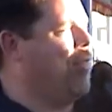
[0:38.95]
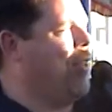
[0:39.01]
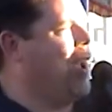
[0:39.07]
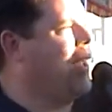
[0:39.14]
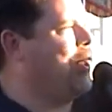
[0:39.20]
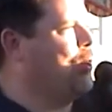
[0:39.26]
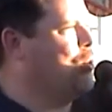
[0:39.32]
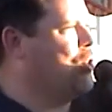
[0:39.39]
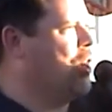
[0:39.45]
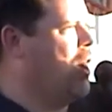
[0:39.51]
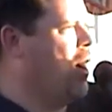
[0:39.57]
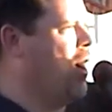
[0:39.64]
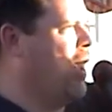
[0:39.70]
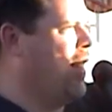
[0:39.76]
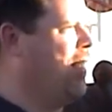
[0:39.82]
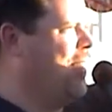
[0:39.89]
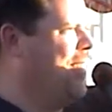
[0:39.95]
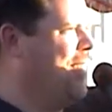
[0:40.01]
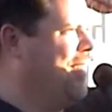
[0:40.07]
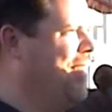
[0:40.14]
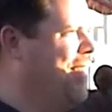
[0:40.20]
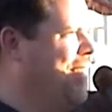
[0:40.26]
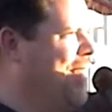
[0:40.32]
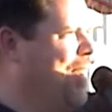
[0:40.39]
Thank you, John.
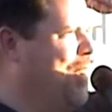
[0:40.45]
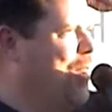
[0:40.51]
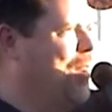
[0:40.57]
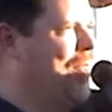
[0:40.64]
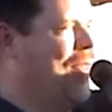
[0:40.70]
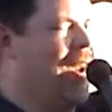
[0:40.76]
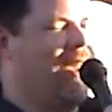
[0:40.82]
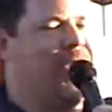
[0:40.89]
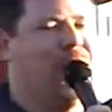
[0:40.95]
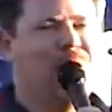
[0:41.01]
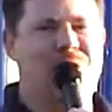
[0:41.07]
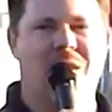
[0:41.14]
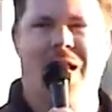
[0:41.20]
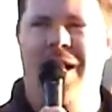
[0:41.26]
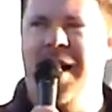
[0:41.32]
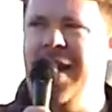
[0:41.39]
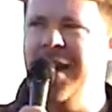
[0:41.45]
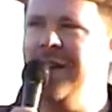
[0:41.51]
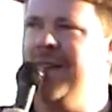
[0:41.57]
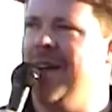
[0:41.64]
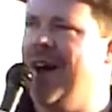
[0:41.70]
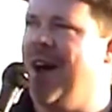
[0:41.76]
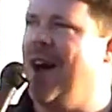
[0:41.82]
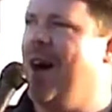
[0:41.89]
Thank you, John,
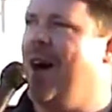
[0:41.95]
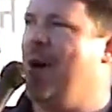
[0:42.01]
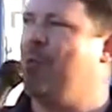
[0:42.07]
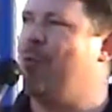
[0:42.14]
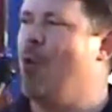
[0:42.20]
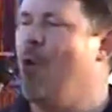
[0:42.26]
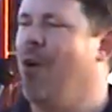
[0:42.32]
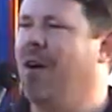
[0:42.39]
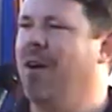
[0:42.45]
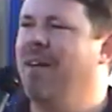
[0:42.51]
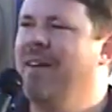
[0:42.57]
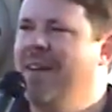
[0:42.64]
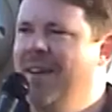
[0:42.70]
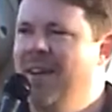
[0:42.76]
uh, for